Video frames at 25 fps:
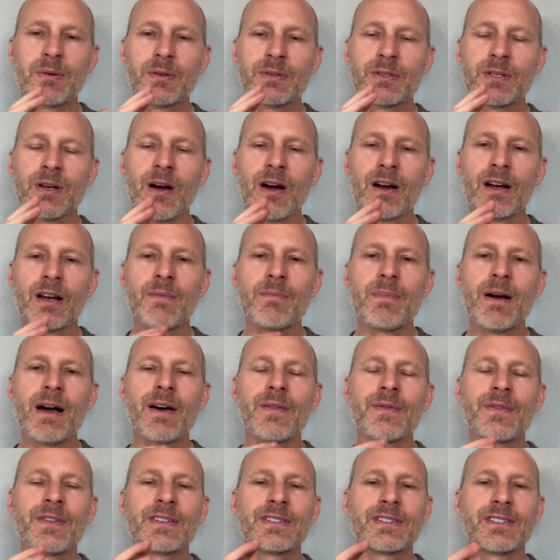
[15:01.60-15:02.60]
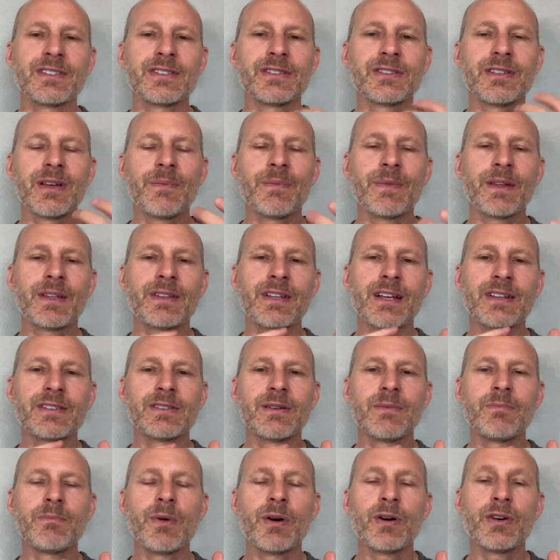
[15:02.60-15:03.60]
people talk about. This is something
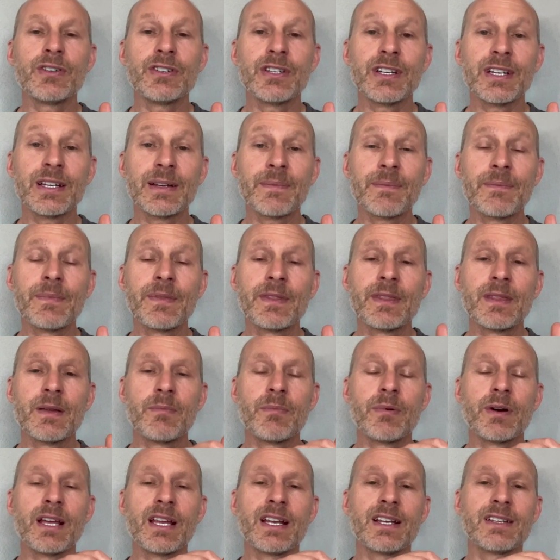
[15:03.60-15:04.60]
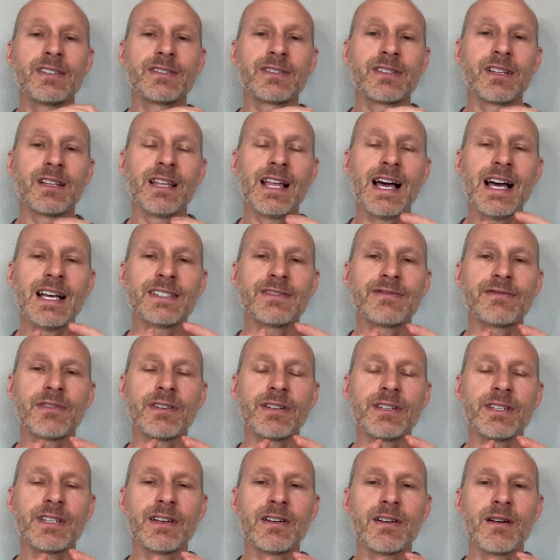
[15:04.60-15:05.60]
that's emerging. Brain is the last
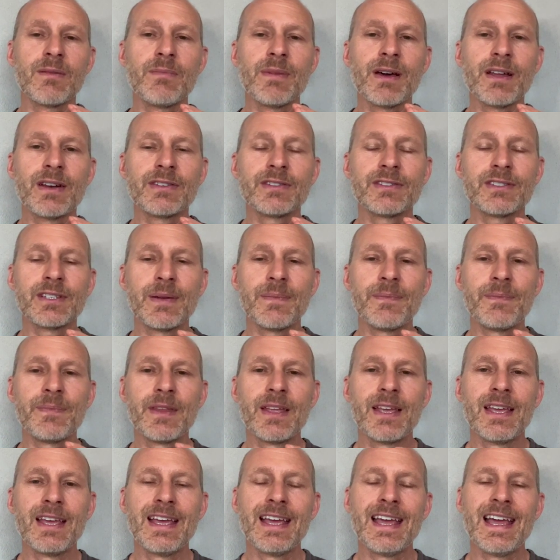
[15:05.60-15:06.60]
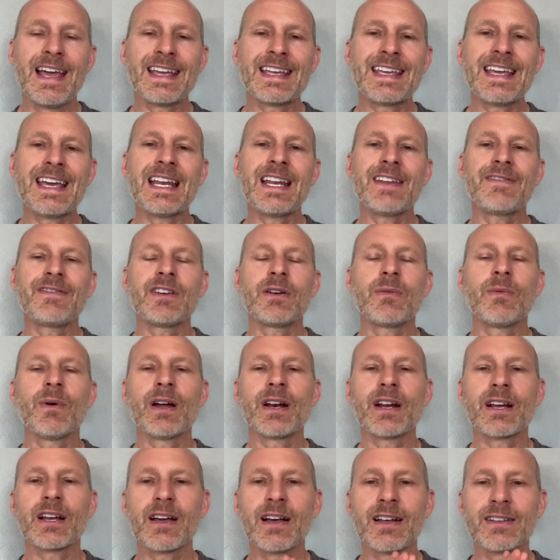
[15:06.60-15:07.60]
frontier of medicine. Again, if you
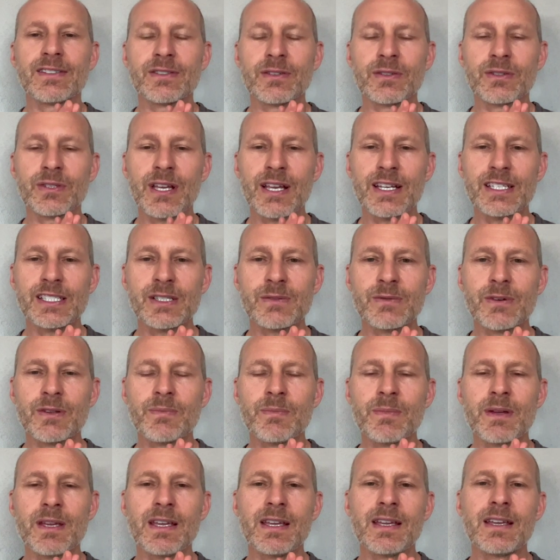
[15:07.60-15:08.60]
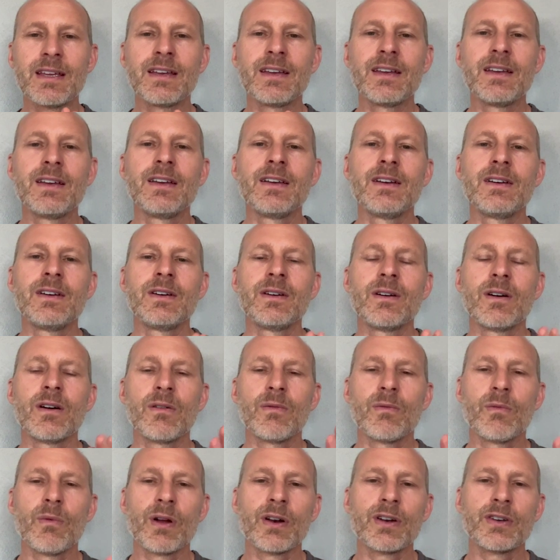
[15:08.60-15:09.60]
want a consultation with me,
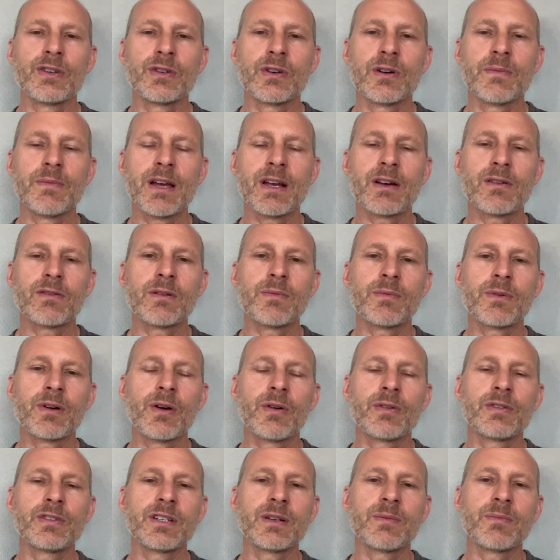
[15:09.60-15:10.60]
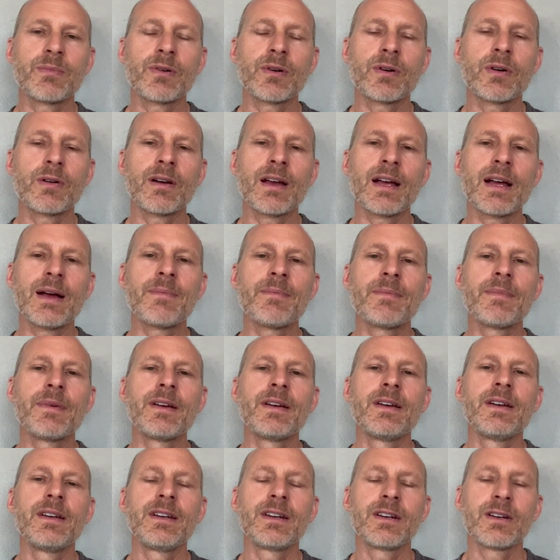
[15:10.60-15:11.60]
or want to join my group coaching
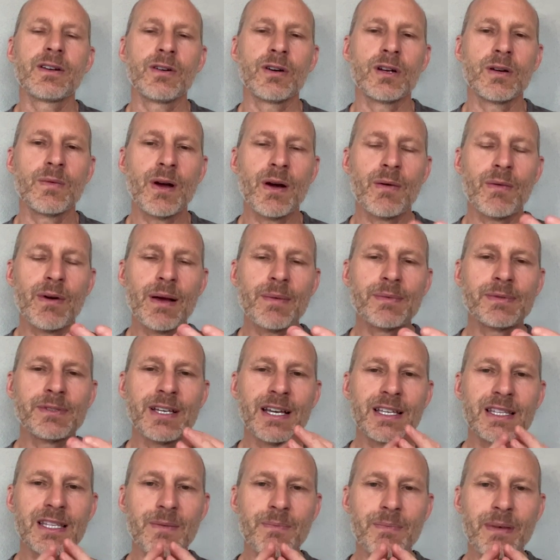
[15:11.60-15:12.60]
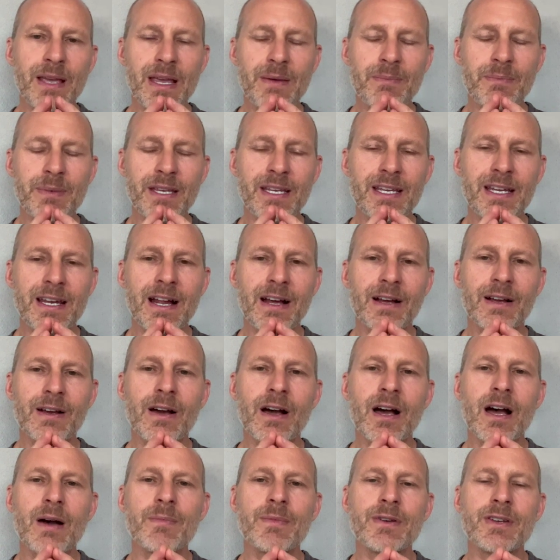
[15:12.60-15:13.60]
program, go to my website,
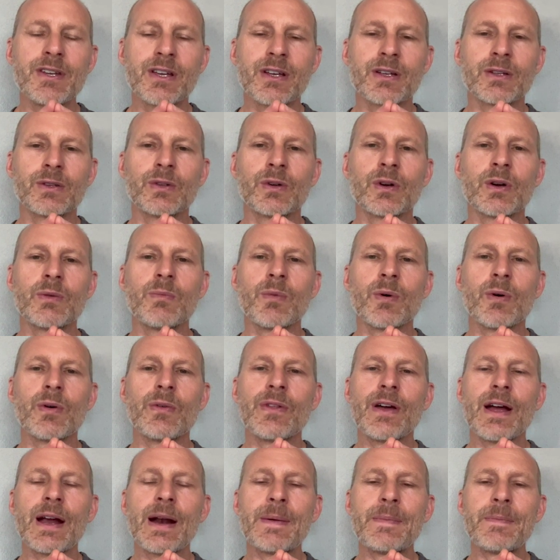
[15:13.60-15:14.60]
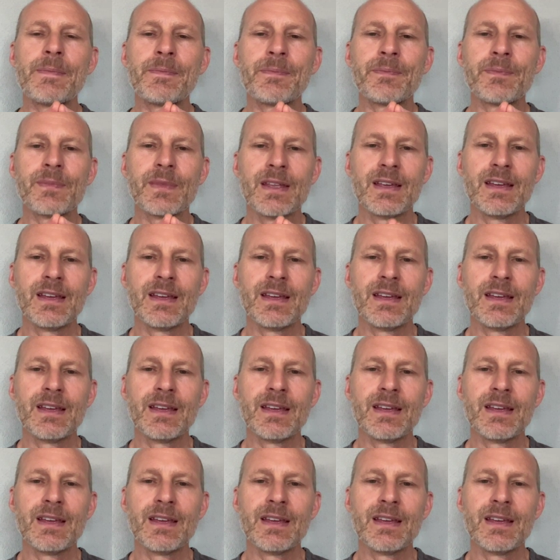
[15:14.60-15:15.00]
thepainpt.com, and you can learn more there.